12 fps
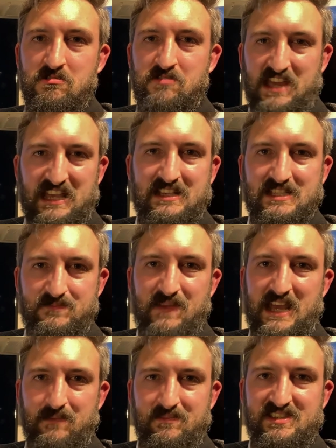things
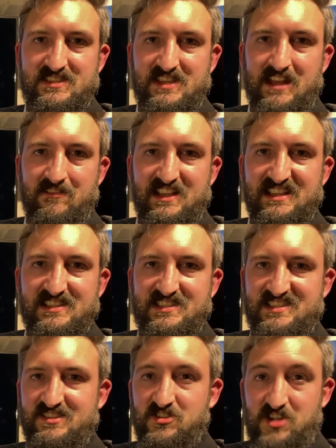being
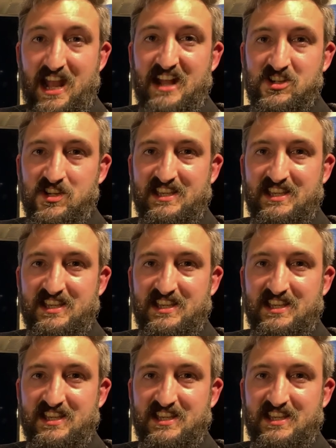mysterious. She actually